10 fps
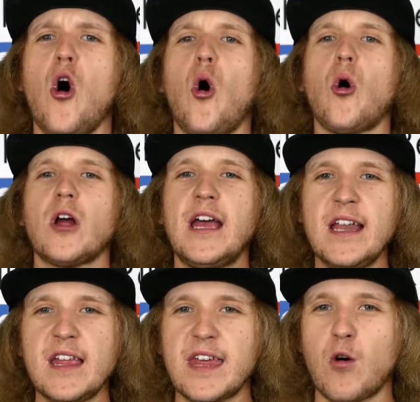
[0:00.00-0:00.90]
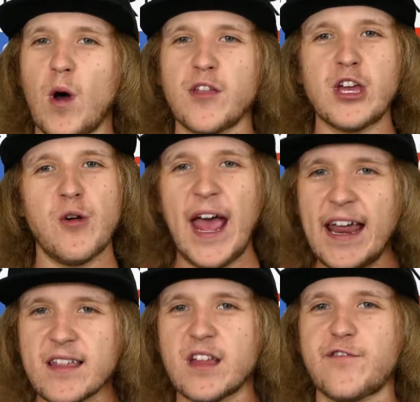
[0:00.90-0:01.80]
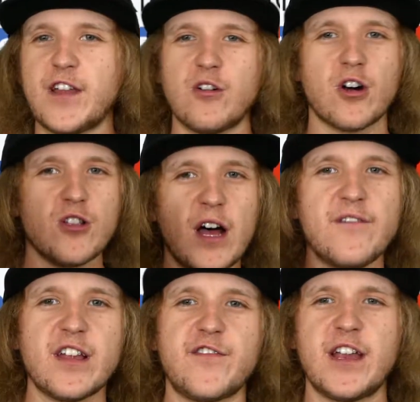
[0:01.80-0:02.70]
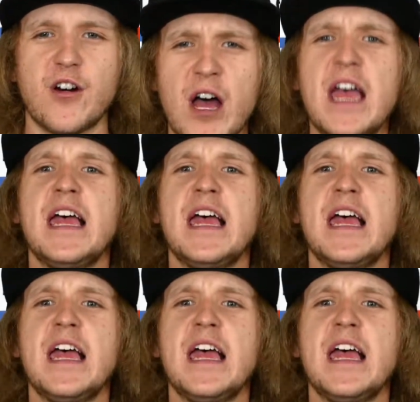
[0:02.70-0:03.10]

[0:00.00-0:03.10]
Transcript: or anything, whether you hated this video or love this video,